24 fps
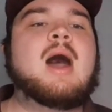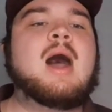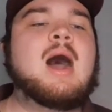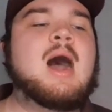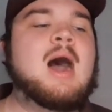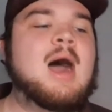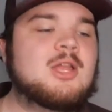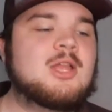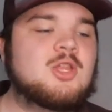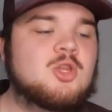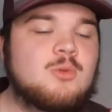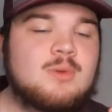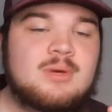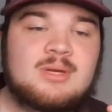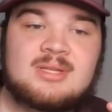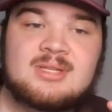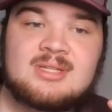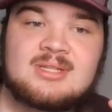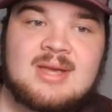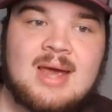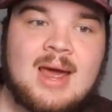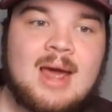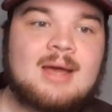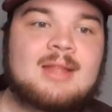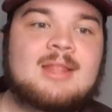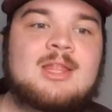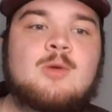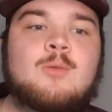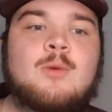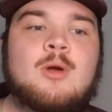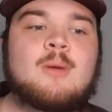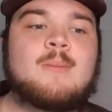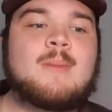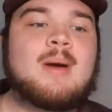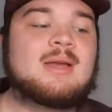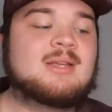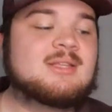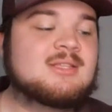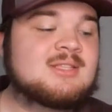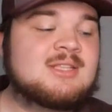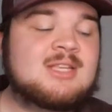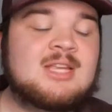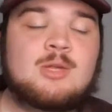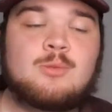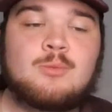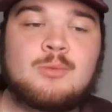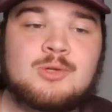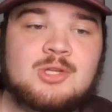I knew exactly where my
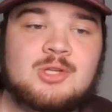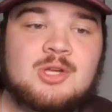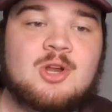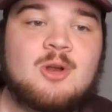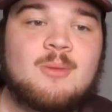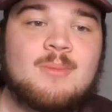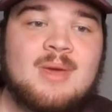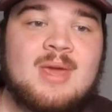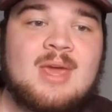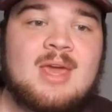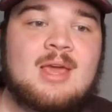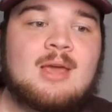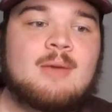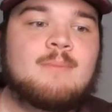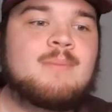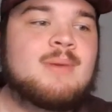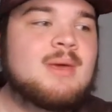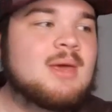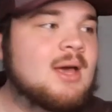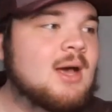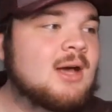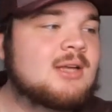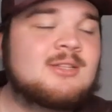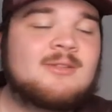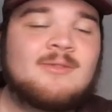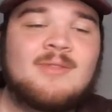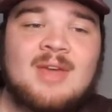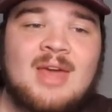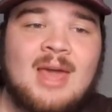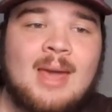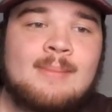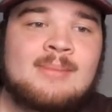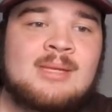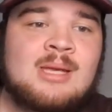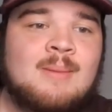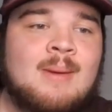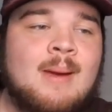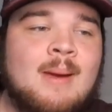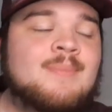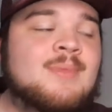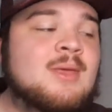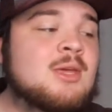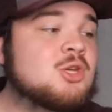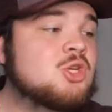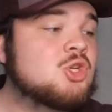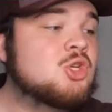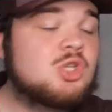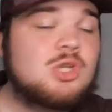seat was going to be because of the Game Time app.
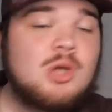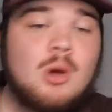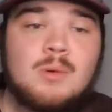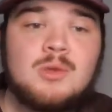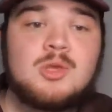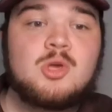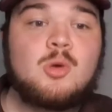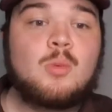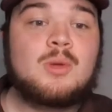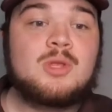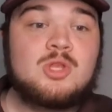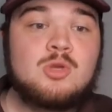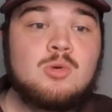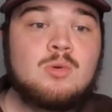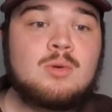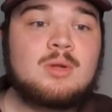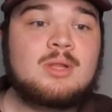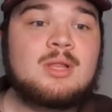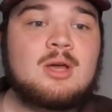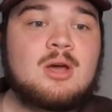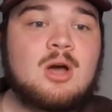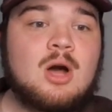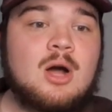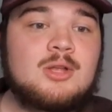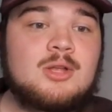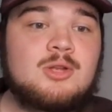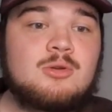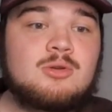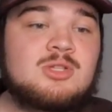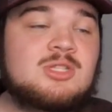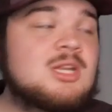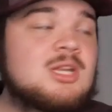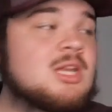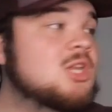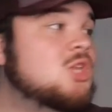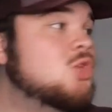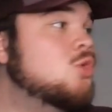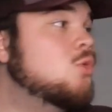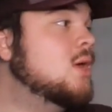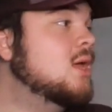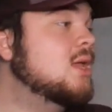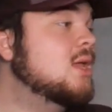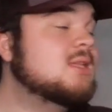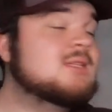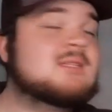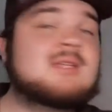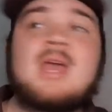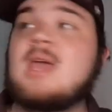They show you when you click on your seat, you
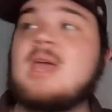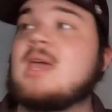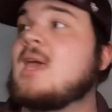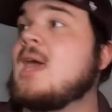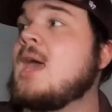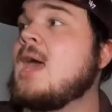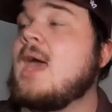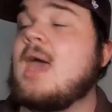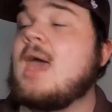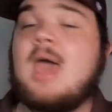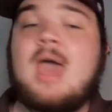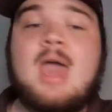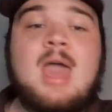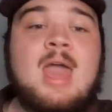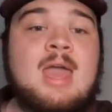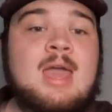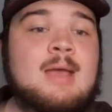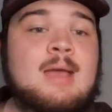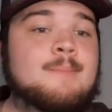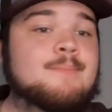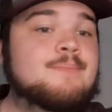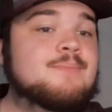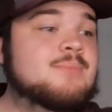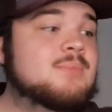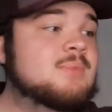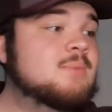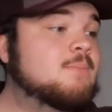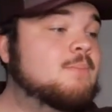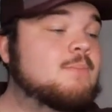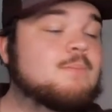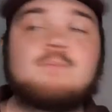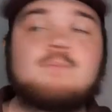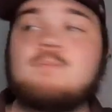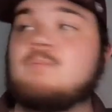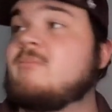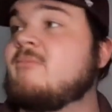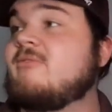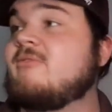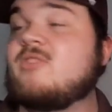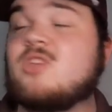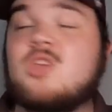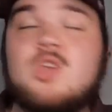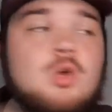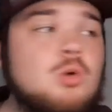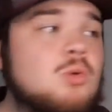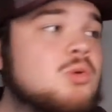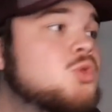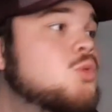can take a
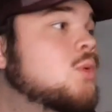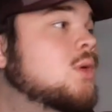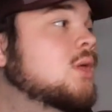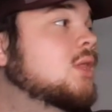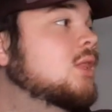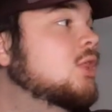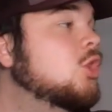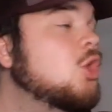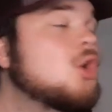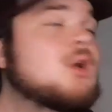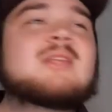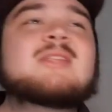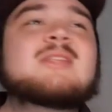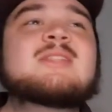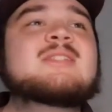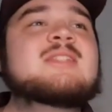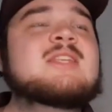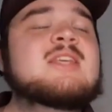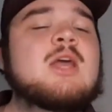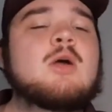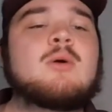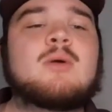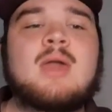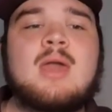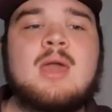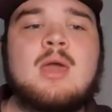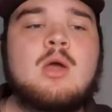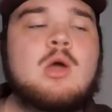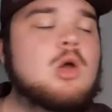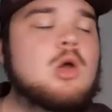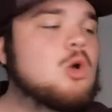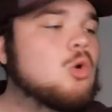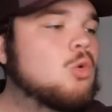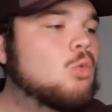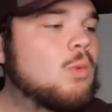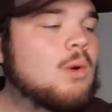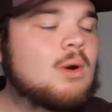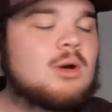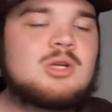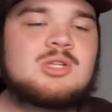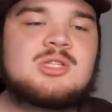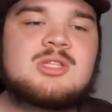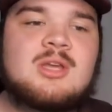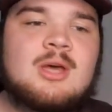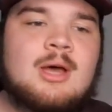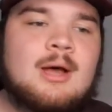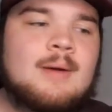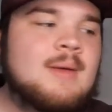view. You can look and see, okay, where's
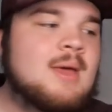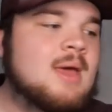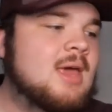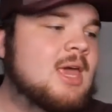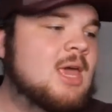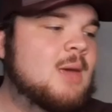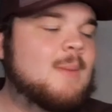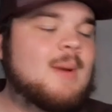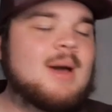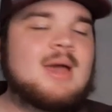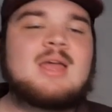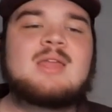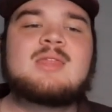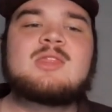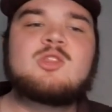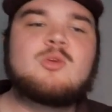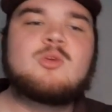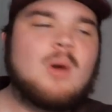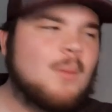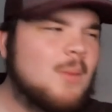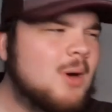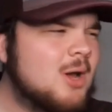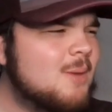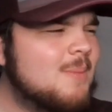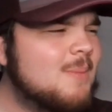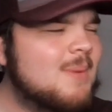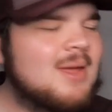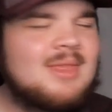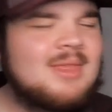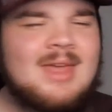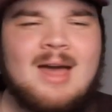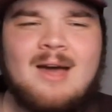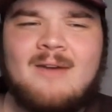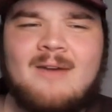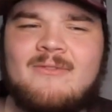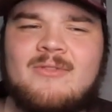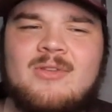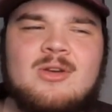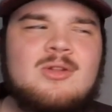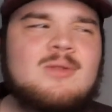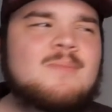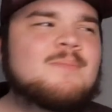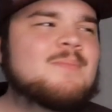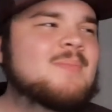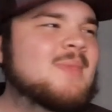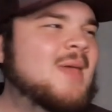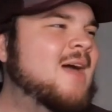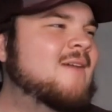the, am I in, do I want to be in the outfield?
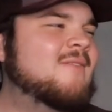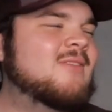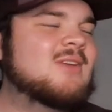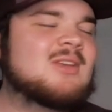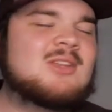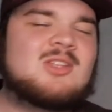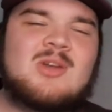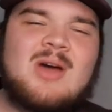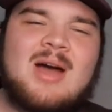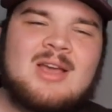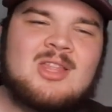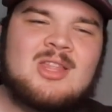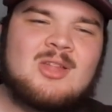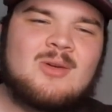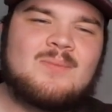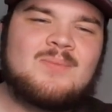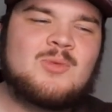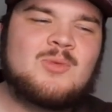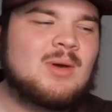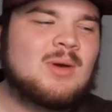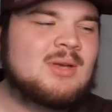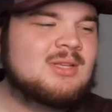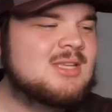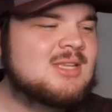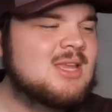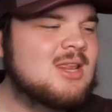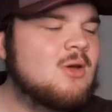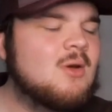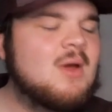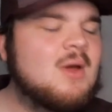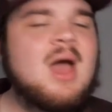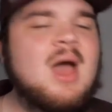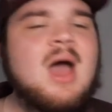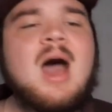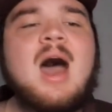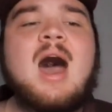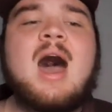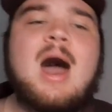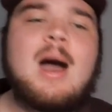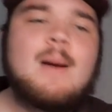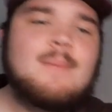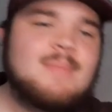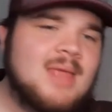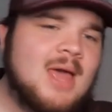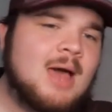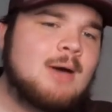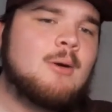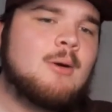Have I, you know, do I sit here?
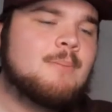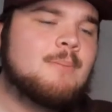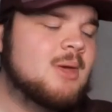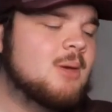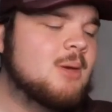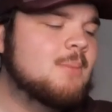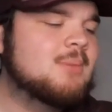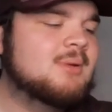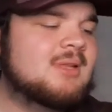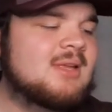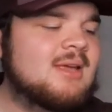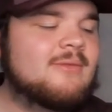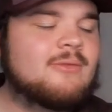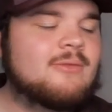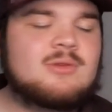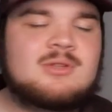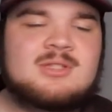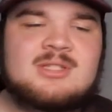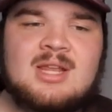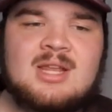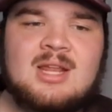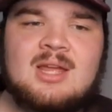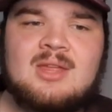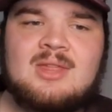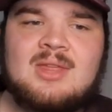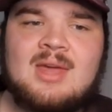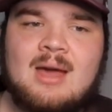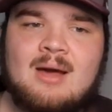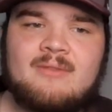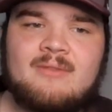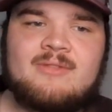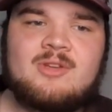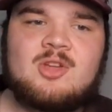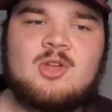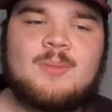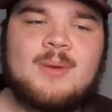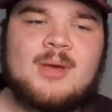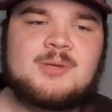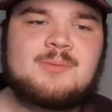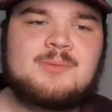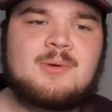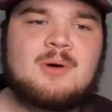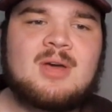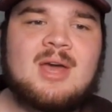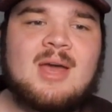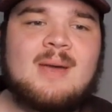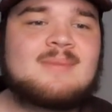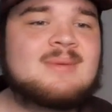I'm now a big believer in sitting in the outfield of
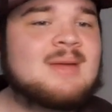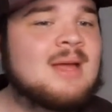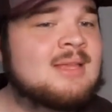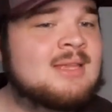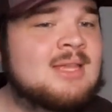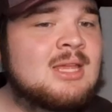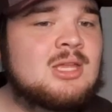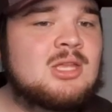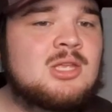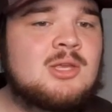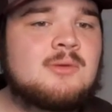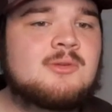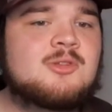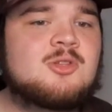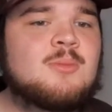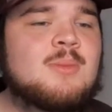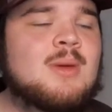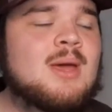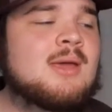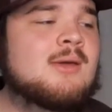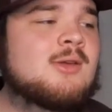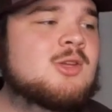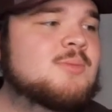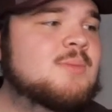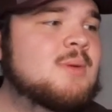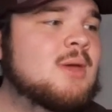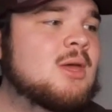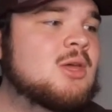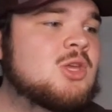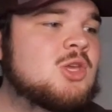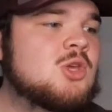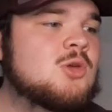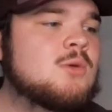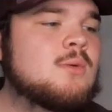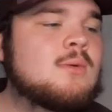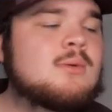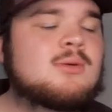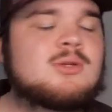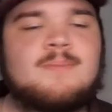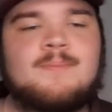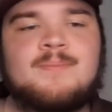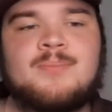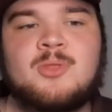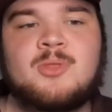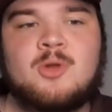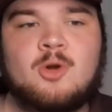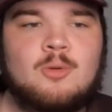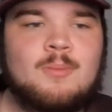baseball games. I didn't used to be. I used to be a huge
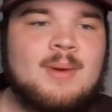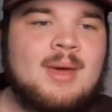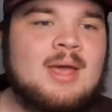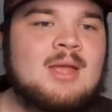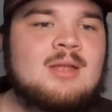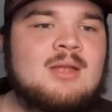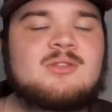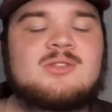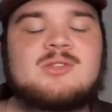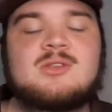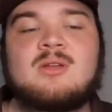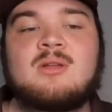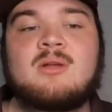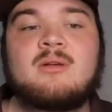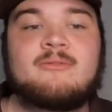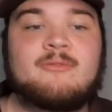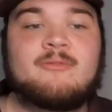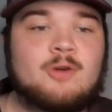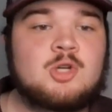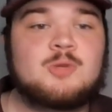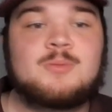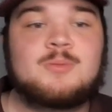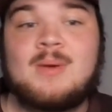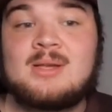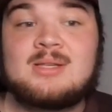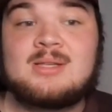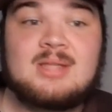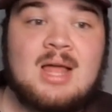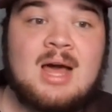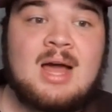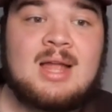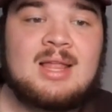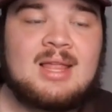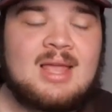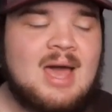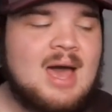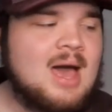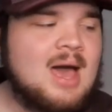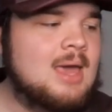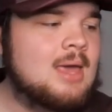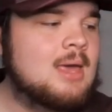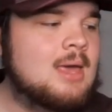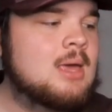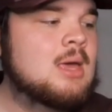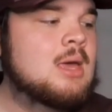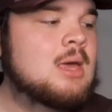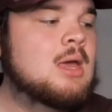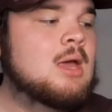third base, first base line guy.
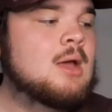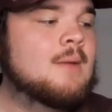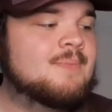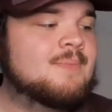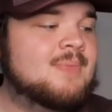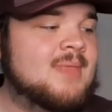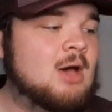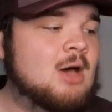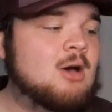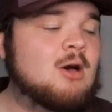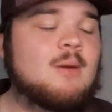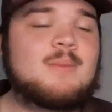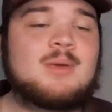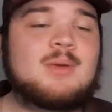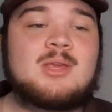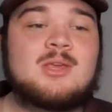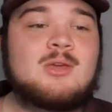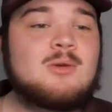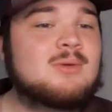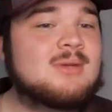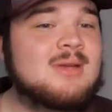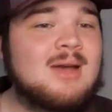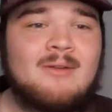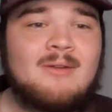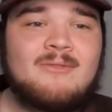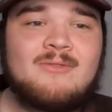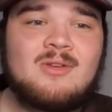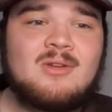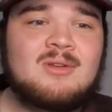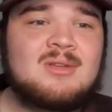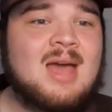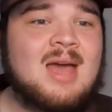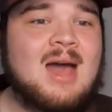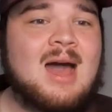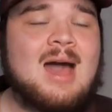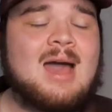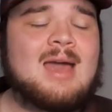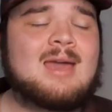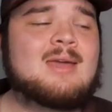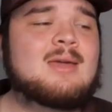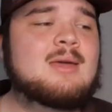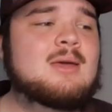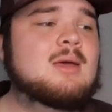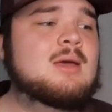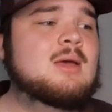Now I'm a huge outfield guy.